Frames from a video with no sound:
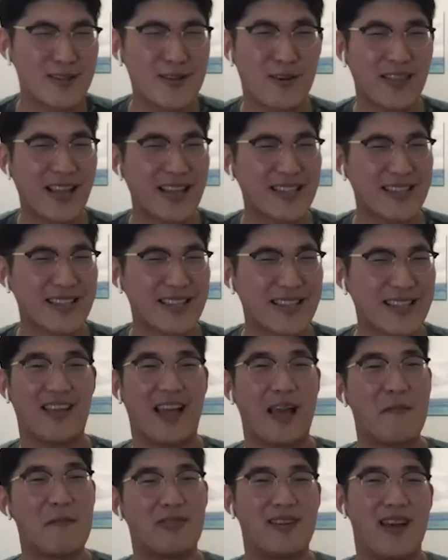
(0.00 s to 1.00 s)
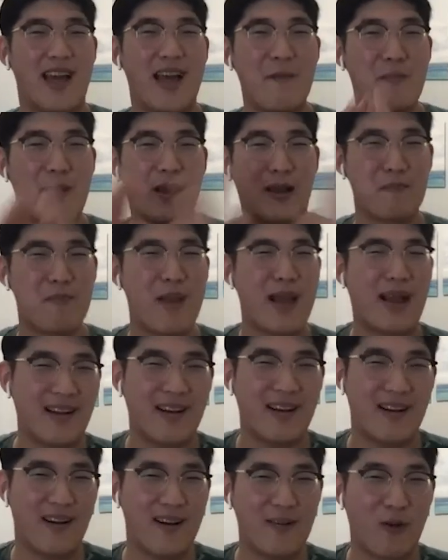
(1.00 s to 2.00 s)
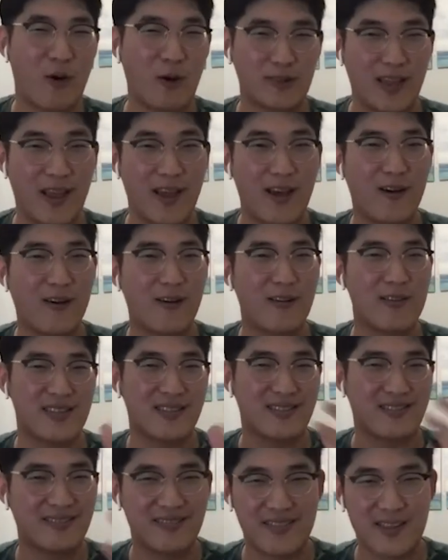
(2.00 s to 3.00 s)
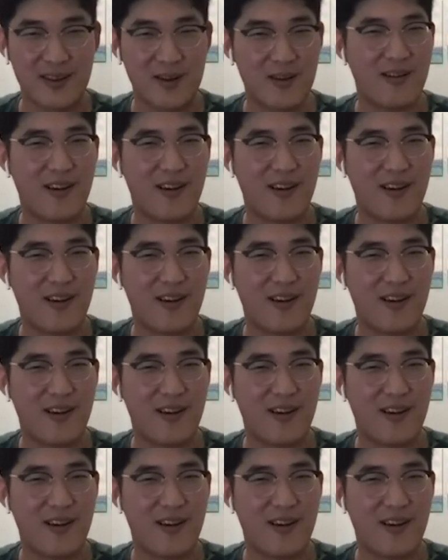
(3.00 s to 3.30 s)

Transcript: because that's like the epic mecca of hotels, and